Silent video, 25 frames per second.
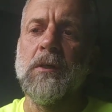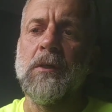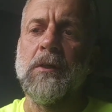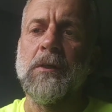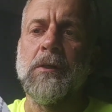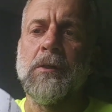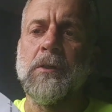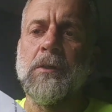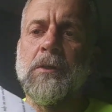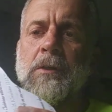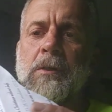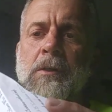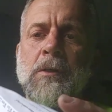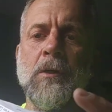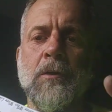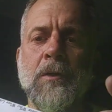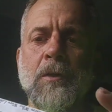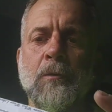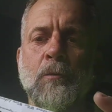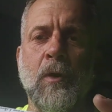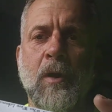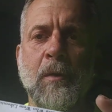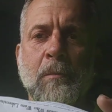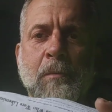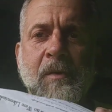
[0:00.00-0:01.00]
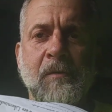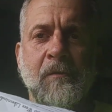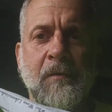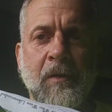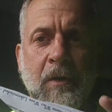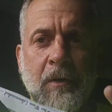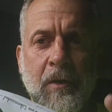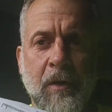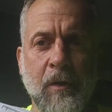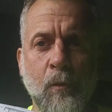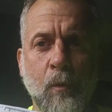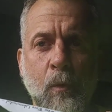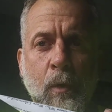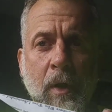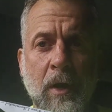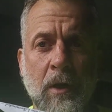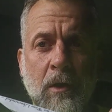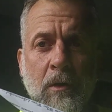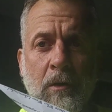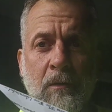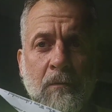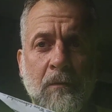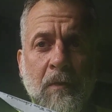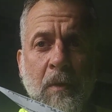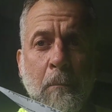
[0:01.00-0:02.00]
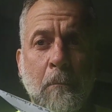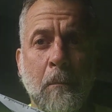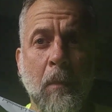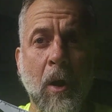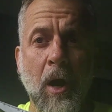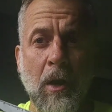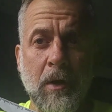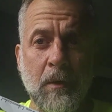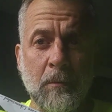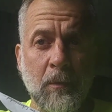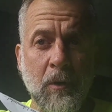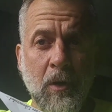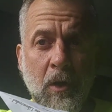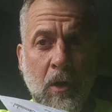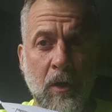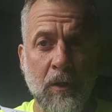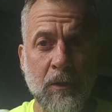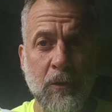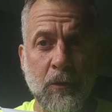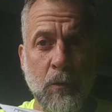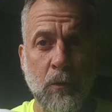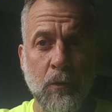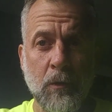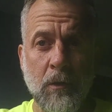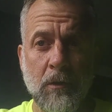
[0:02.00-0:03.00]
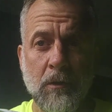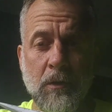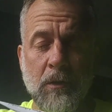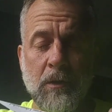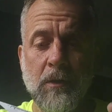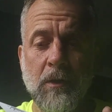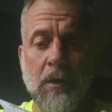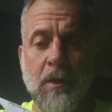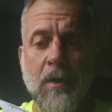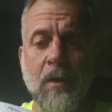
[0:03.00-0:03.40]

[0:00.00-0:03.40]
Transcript: You want to be very aware of the bottom contours